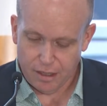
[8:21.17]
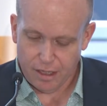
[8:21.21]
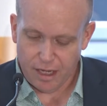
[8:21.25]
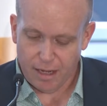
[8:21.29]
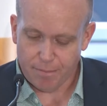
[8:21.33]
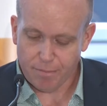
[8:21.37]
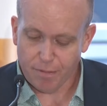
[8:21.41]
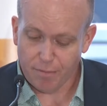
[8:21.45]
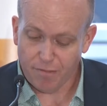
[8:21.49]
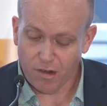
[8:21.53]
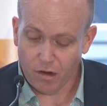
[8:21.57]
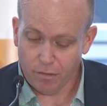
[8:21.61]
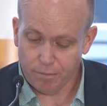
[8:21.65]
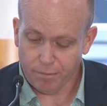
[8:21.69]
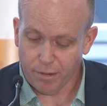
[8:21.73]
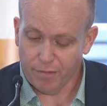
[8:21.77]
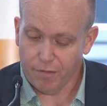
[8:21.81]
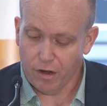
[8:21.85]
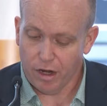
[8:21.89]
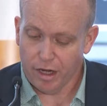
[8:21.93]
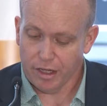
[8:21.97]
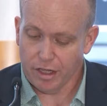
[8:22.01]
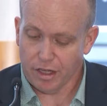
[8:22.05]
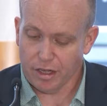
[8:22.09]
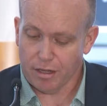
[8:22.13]
And prov
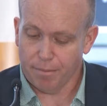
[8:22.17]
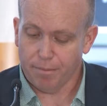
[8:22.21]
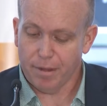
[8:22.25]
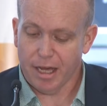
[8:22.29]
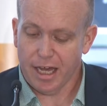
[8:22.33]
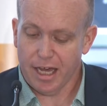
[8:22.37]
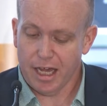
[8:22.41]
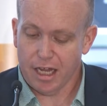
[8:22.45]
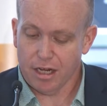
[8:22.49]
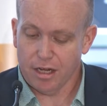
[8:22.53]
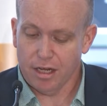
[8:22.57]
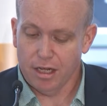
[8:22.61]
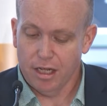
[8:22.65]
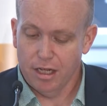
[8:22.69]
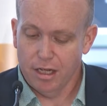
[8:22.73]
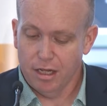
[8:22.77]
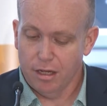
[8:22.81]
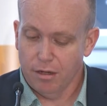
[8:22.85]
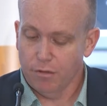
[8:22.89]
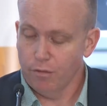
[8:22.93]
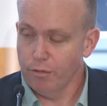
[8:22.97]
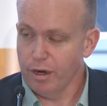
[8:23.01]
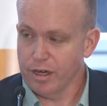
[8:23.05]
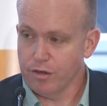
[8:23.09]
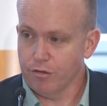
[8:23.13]
providers are paid
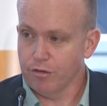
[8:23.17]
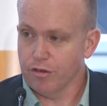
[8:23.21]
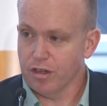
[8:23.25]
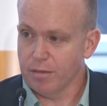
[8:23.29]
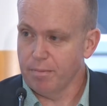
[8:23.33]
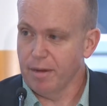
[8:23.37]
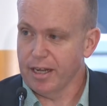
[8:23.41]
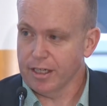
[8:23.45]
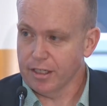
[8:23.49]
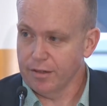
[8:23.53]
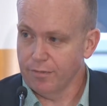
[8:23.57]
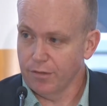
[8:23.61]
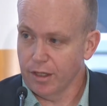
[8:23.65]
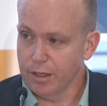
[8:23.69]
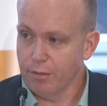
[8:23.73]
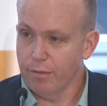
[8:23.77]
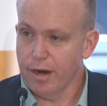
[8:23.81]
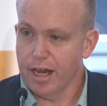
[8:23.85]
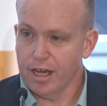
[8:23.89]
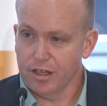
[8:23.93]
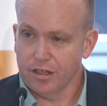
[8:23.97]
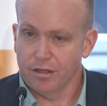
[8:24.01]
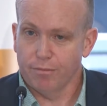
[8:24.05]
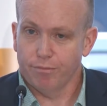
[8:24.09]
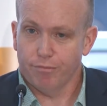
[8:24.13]
retrospectively
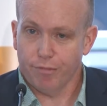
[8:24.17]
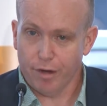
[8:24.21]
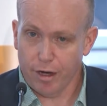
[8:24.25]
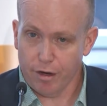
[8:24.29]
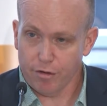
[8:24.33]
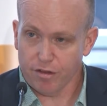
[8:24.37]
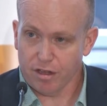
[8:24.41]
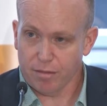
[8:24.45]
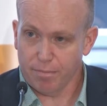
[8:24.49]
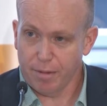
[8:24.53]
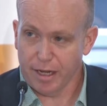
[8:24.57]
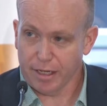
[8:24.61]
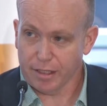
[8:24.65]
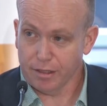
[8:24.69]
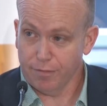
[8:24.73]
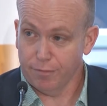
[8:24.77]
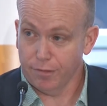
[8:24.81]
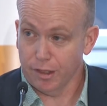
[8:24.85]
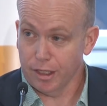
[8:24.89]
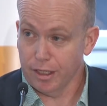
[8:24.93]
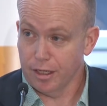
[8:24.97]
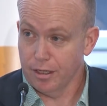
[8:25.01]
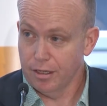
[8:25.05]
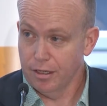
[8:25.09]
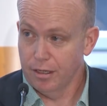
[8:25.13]
rather than
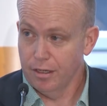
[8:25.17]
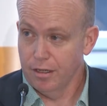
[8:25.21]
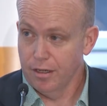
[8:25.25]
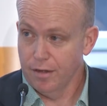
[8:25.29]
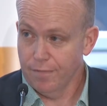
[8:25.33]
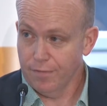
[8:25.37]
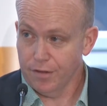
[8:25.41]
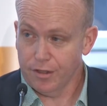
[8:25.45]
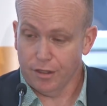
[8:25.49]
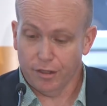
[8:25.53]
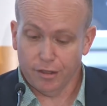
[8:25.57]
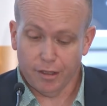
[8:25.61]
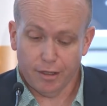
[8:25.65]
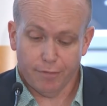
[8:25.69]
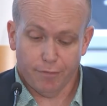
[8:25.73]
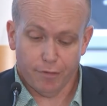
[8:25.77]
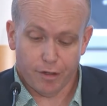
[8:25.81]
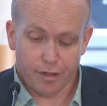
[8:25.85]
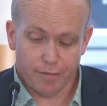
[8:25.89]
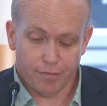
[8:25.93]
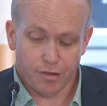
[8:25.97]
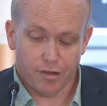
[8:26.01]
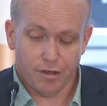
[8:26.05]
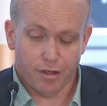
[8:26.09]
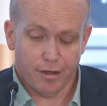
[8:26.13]
prospectively for the delivery
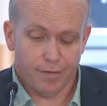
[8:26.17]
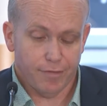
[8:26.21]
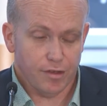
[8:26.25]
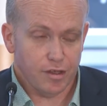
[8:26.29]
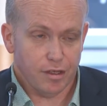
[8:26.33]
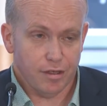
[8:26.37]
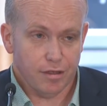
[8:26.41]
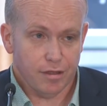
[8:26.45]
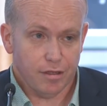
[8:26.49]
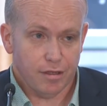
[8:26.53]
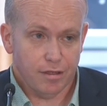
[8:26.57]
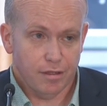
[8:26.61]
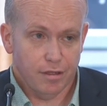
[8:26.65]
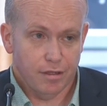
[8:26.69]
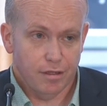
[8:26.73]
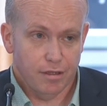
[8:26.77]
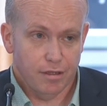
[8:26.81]
of services.